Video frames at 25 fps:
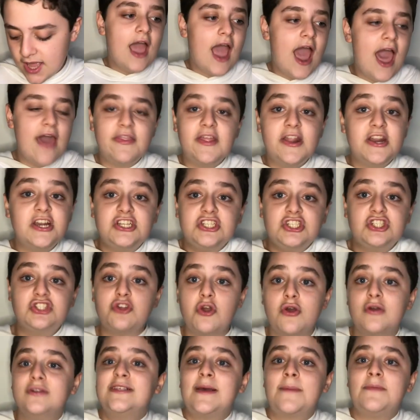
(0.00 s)
And then he just
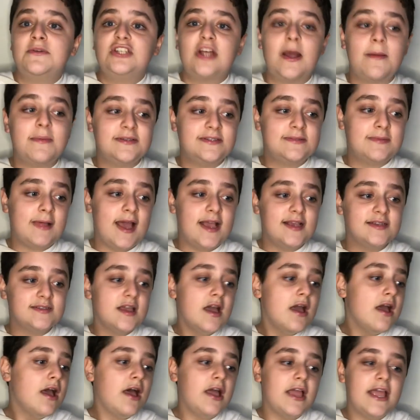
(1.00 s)
turns up at Jabba's place,
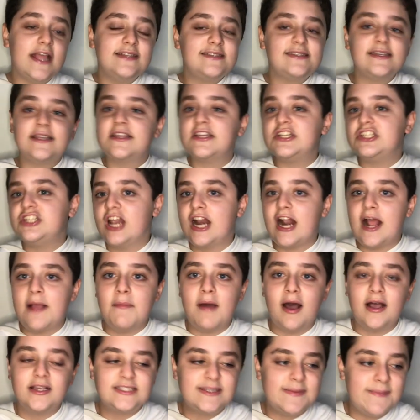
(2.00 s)
instantly Jedi
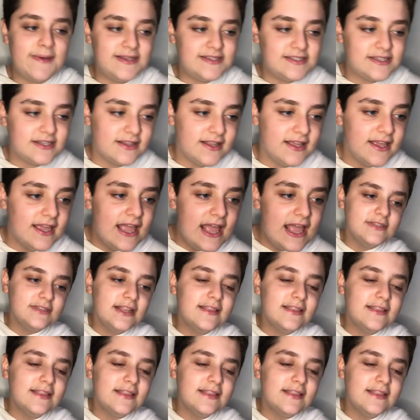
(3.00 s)
Master basically.